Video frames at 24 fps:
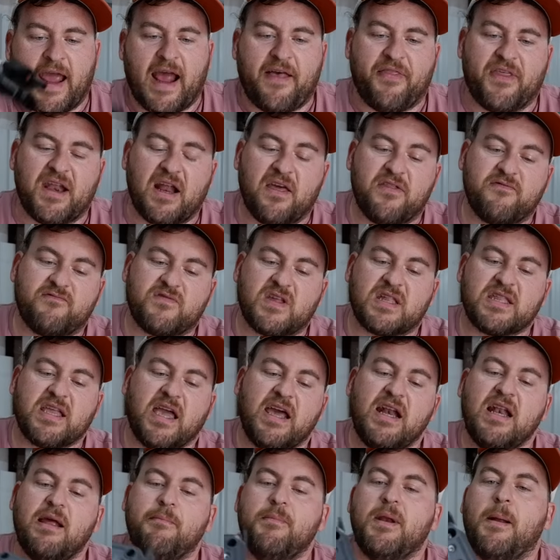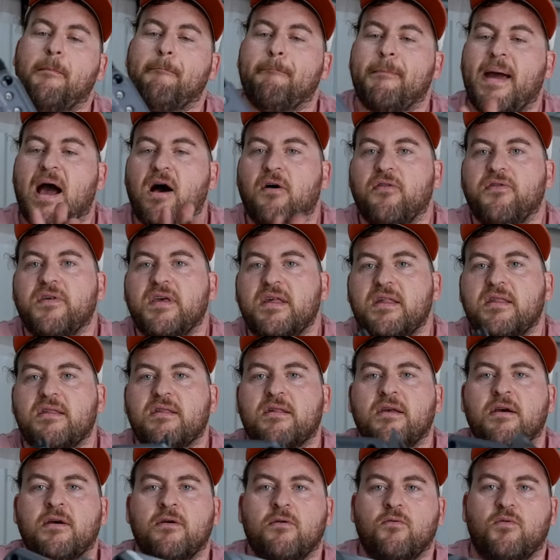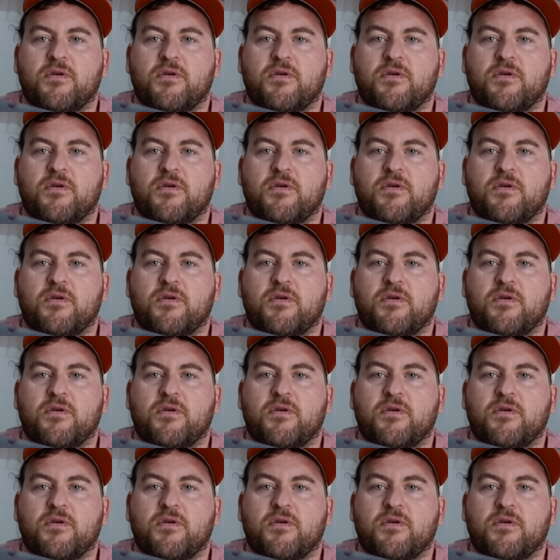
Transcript: And then I decided I'm going to mount this